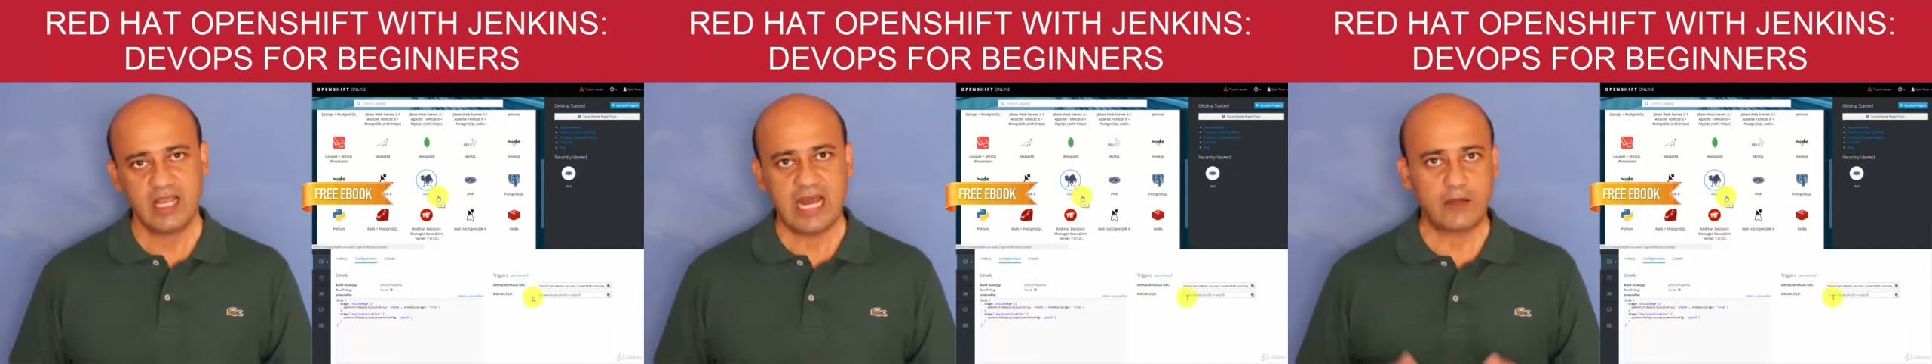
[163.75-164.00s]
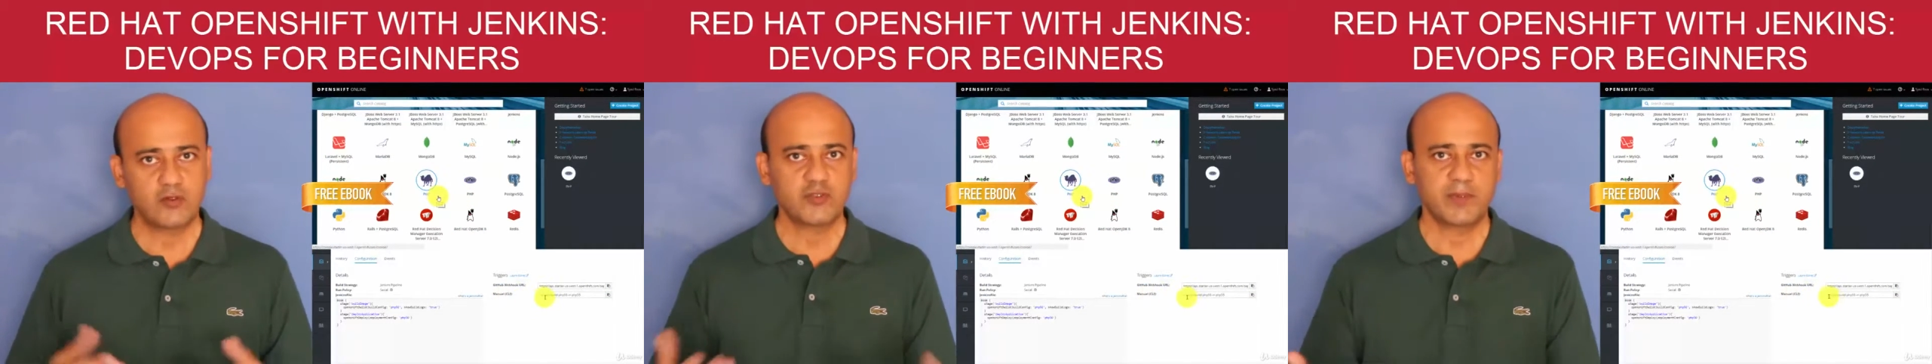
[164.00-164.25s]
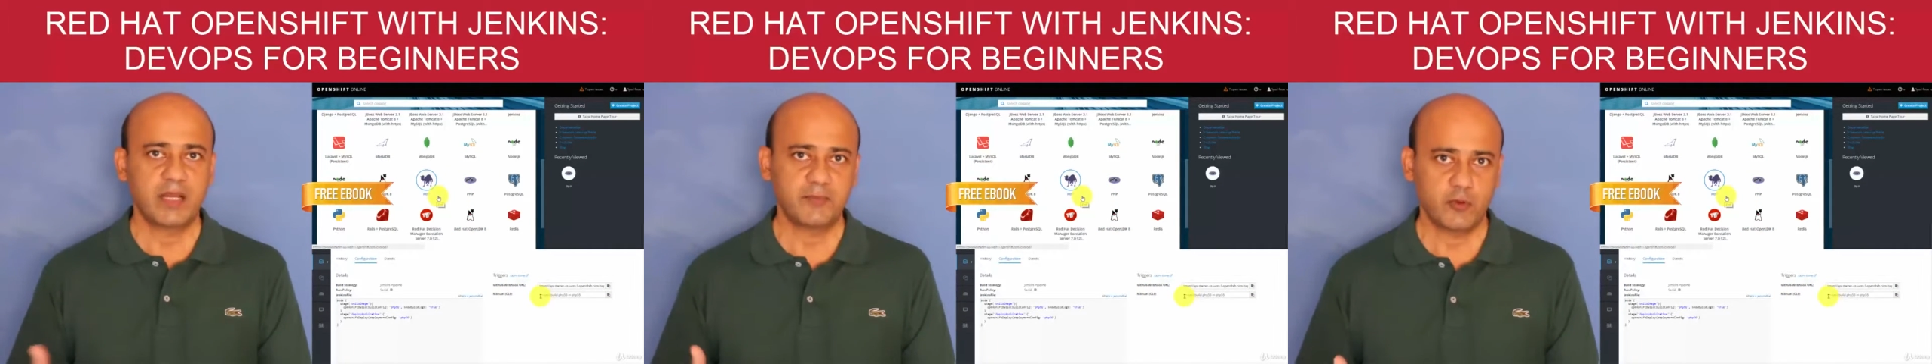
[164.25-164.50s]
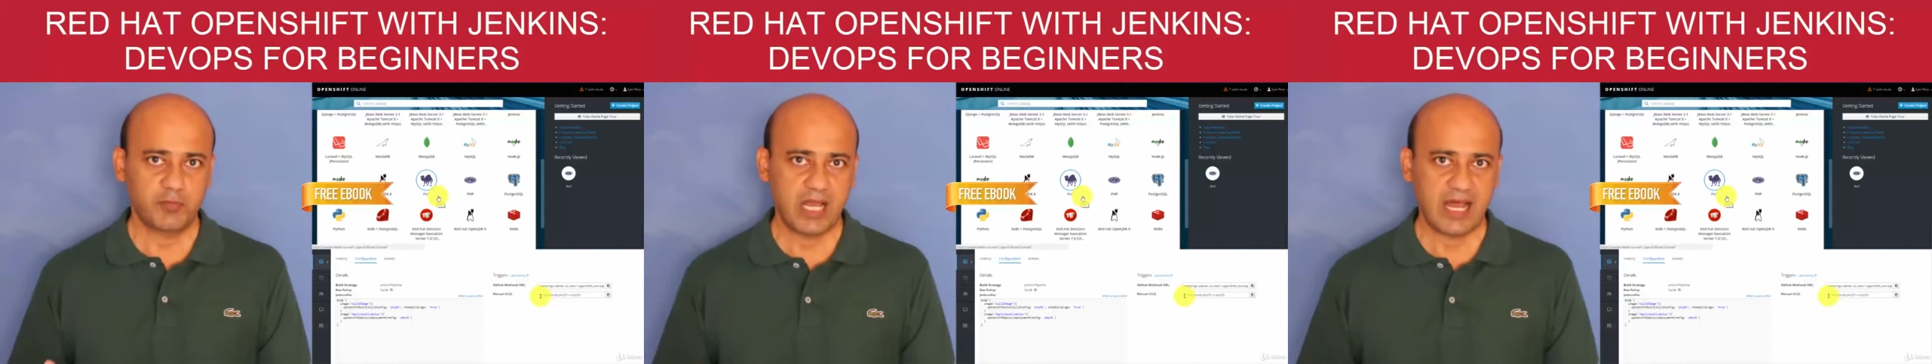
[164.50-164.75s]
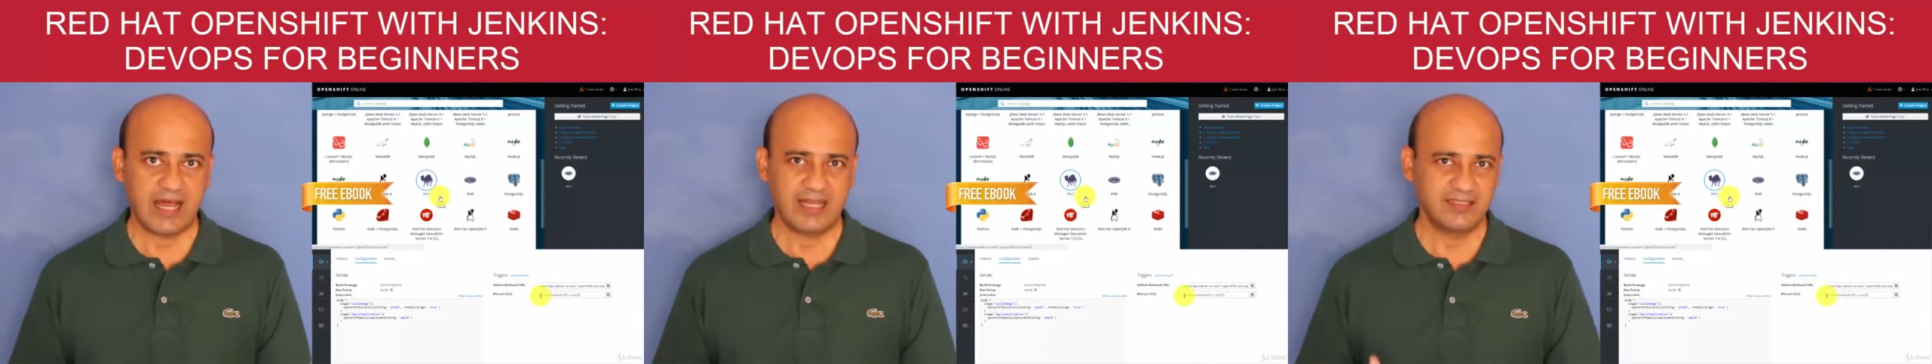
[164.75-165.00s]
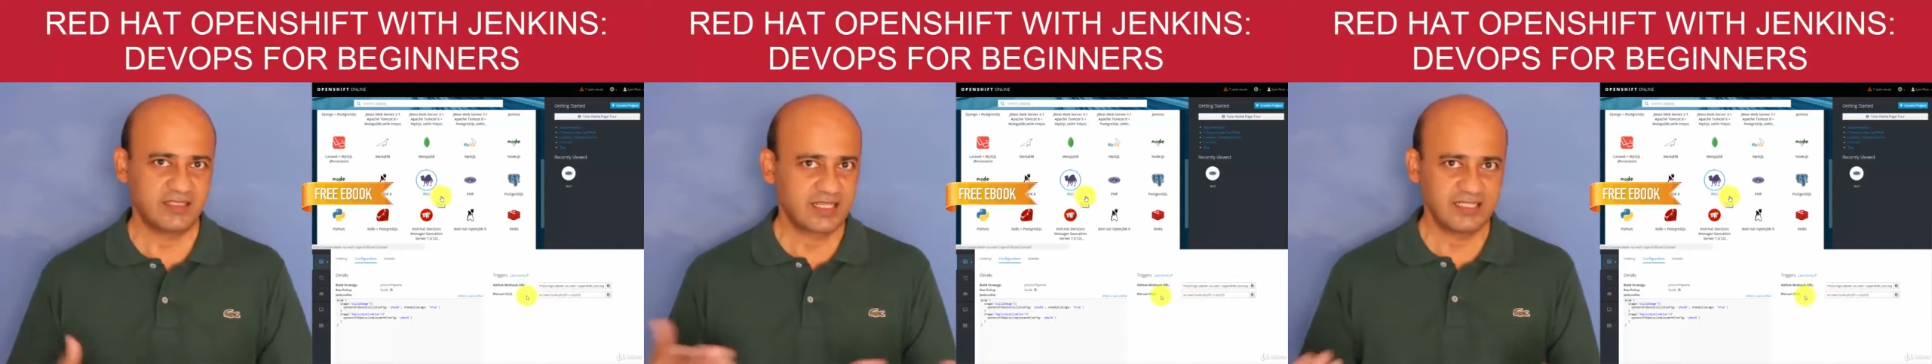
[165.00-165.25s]
how to spin up your
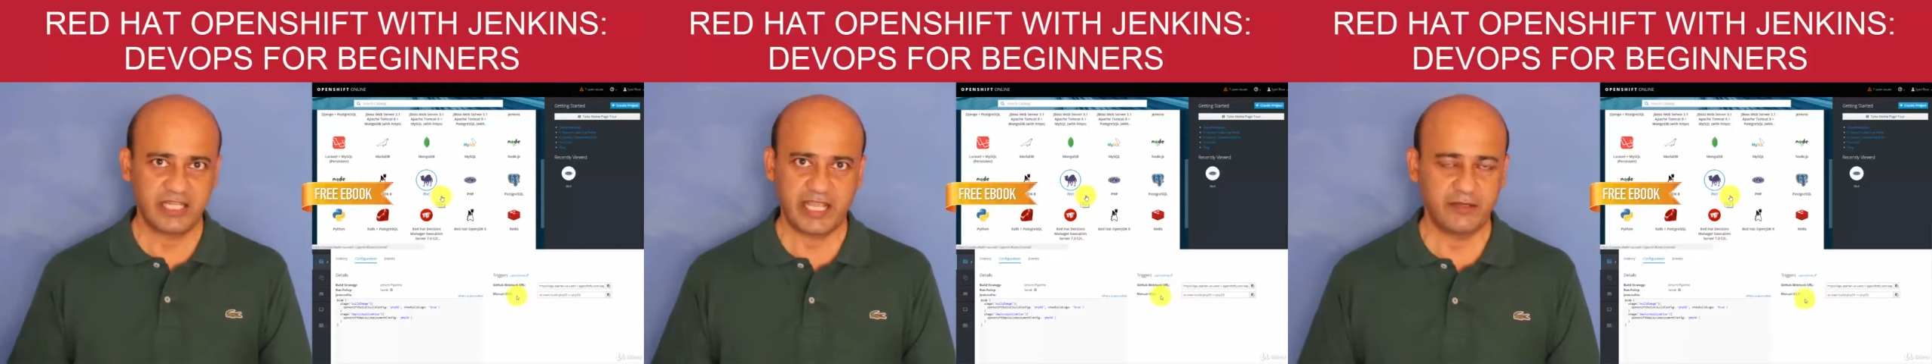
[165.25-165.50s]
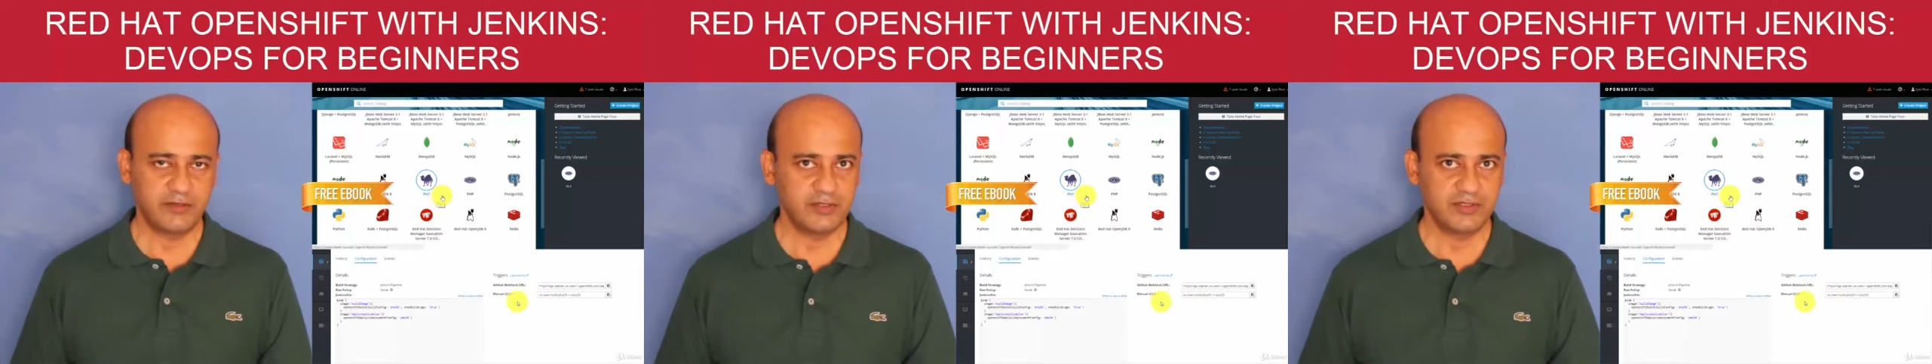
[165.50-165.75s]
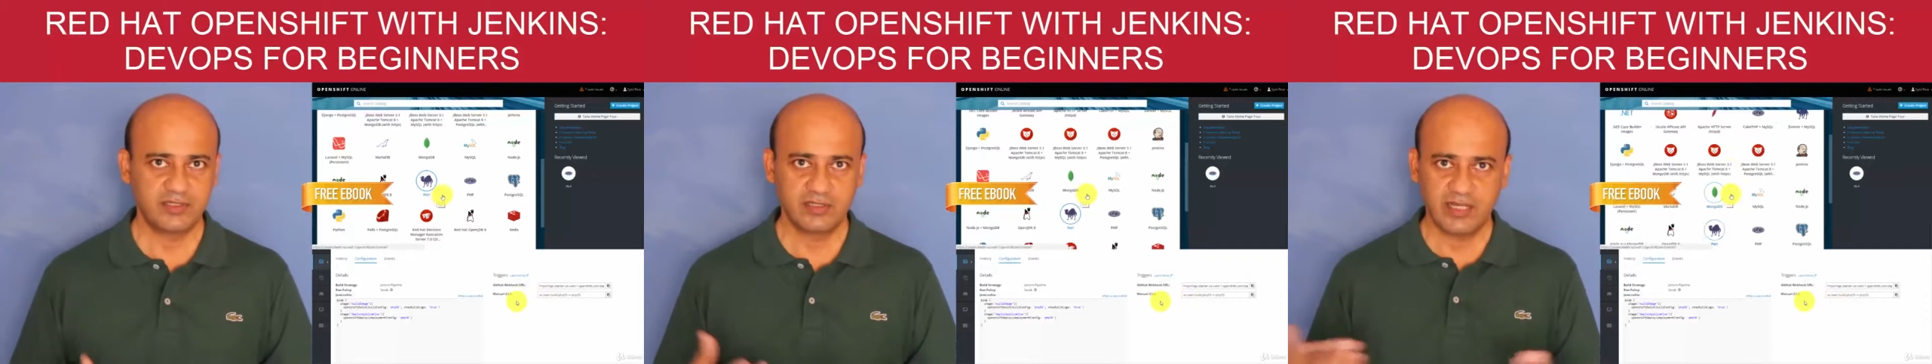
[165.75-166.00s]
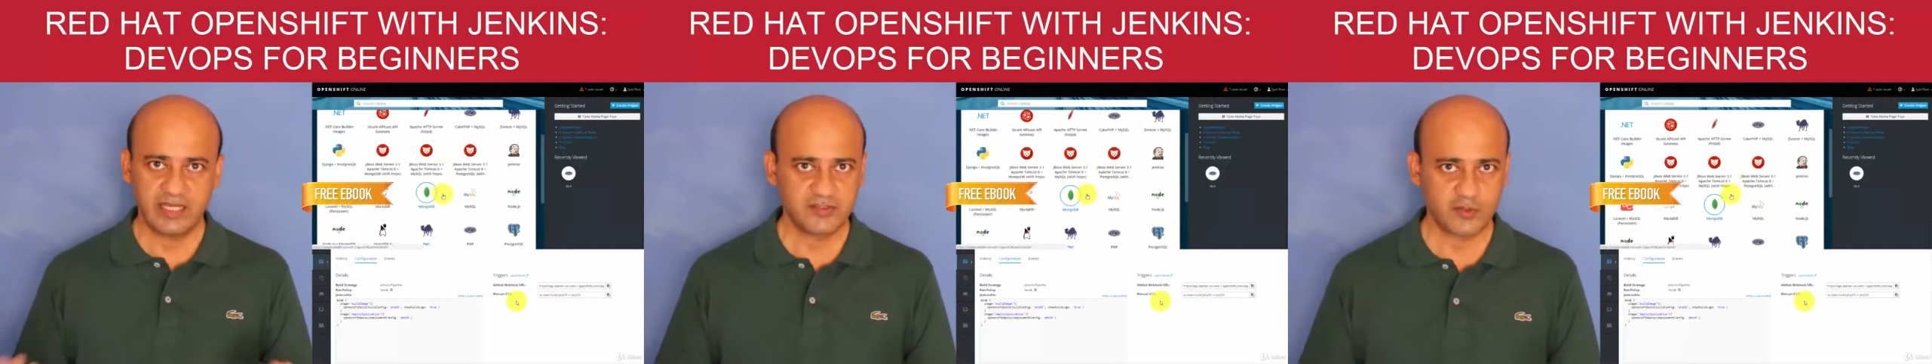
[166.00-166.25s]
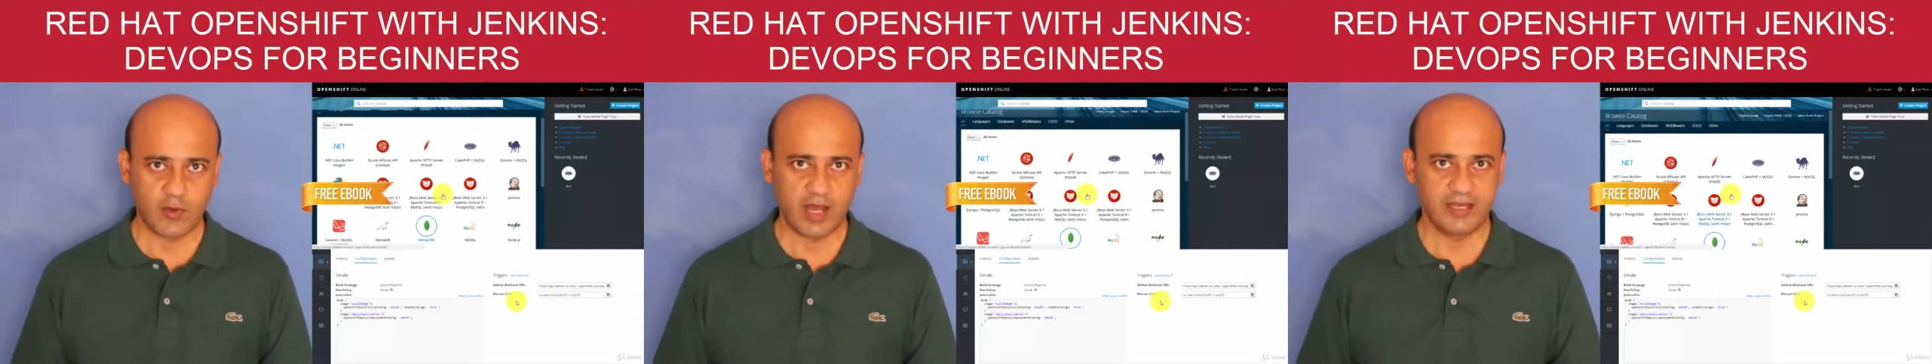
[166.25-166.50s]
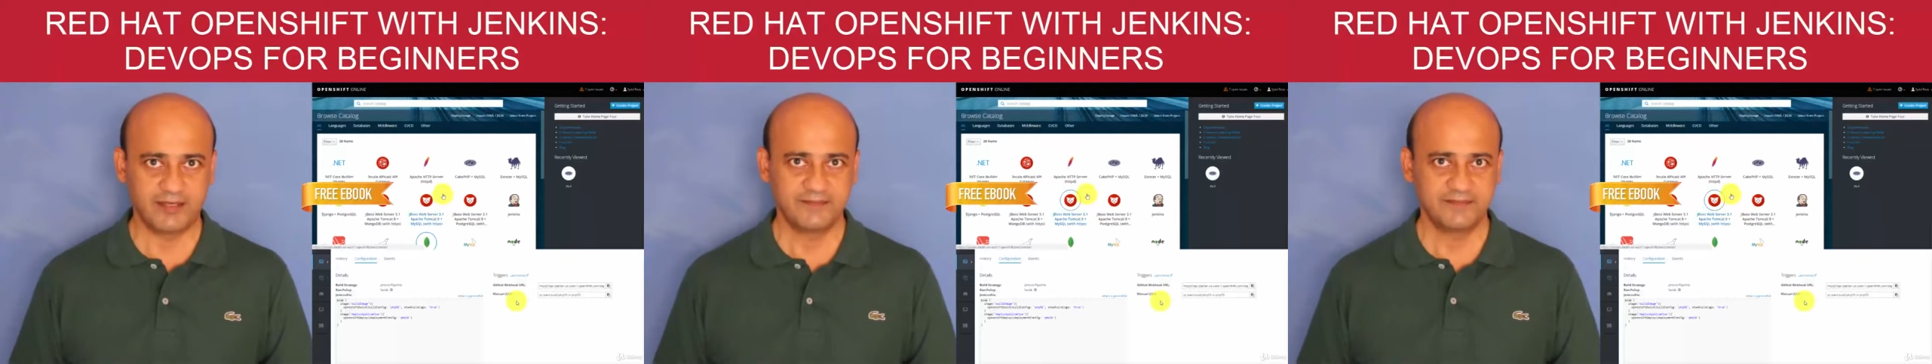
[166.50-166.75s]
pods, containers, and so on.